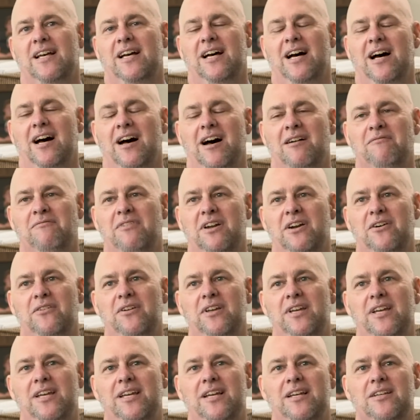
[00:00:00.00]
a
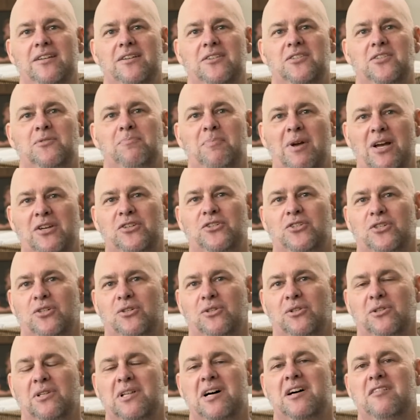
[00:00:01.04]
very
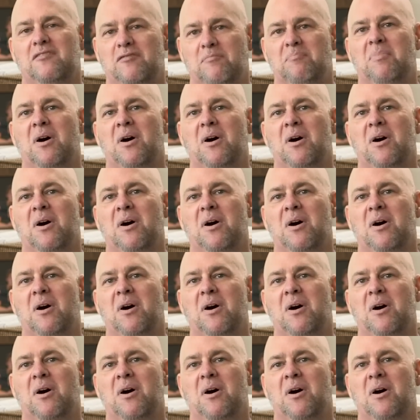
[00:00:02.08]
special love